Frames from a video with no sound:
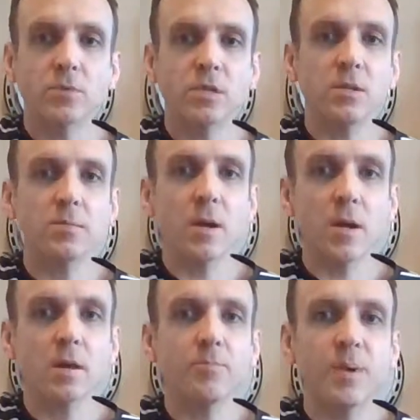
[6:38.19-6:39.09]
See
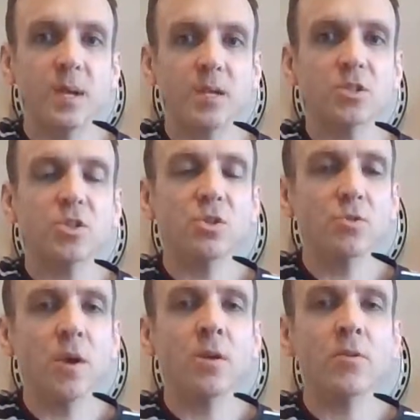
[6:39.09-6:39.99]
my
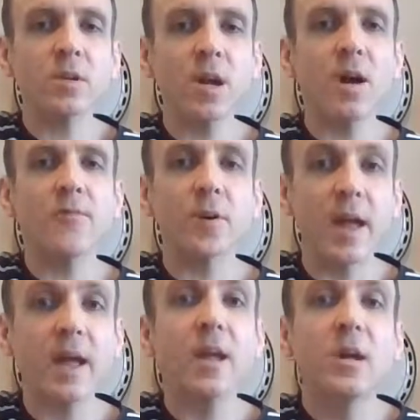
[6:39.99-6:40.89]
picture on the cover,
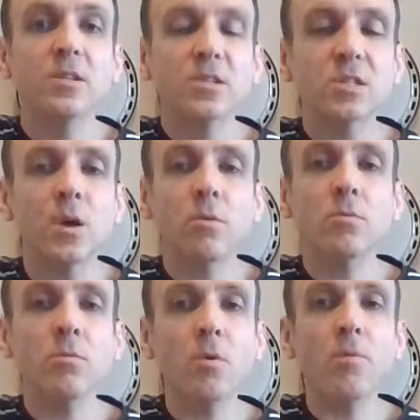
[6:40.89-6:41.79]
A.
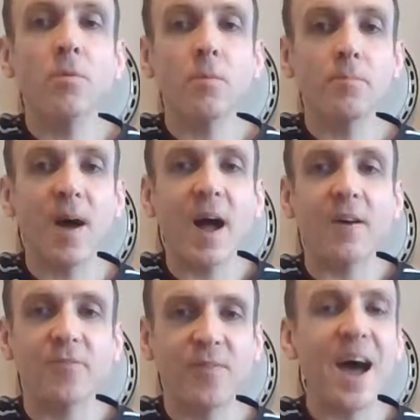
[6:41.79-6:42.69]
Stone, gonna
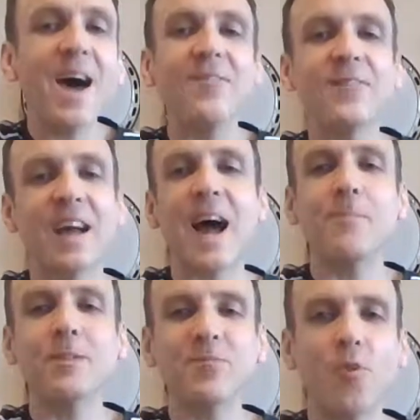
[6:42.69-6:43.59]
buy 5
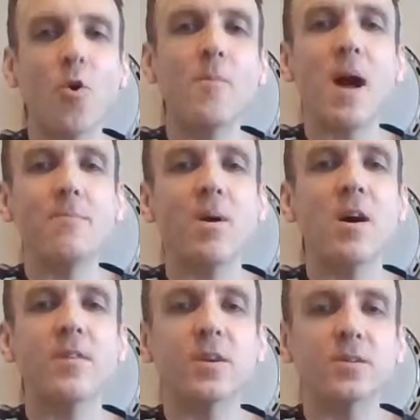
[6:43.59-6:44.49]
copies for my
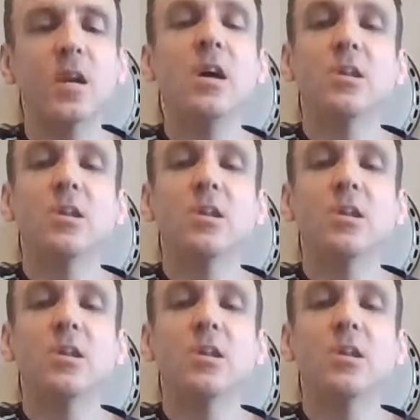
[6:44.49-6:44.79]
mother.